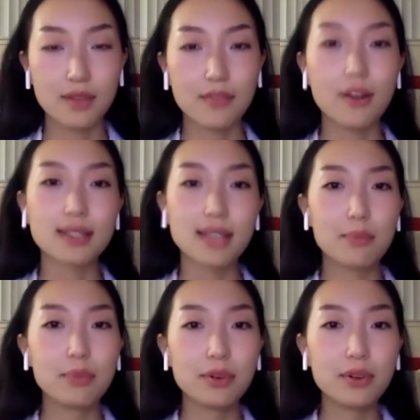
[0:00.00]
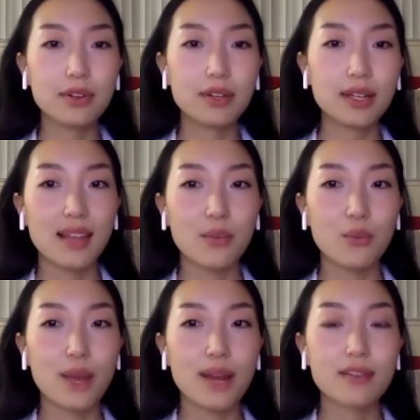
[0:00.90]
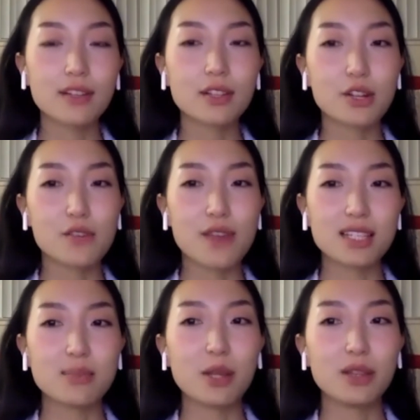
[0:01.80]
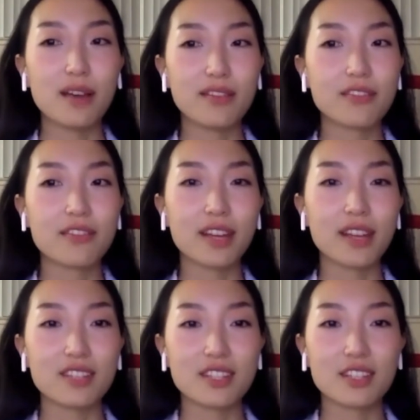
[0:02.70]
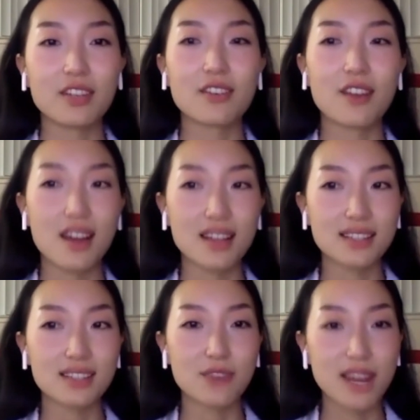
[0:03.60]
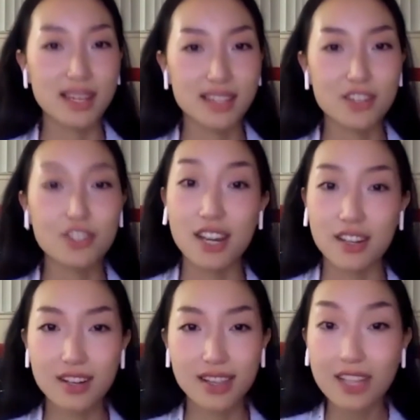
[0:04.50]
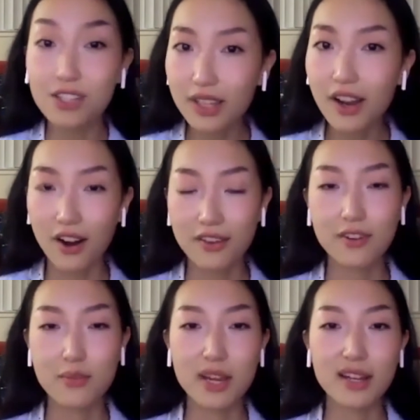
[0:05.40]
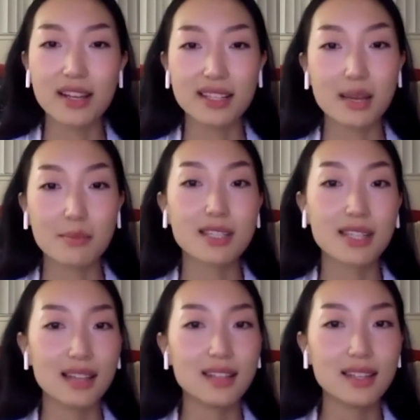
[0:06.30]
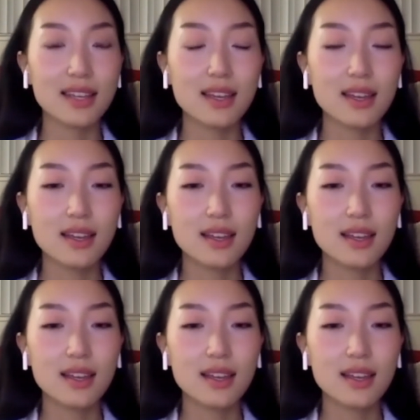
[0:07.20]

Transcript: For example, like whenever Lerner writes about love and forgiveness across race and gender, that's really hard for me to accept silently.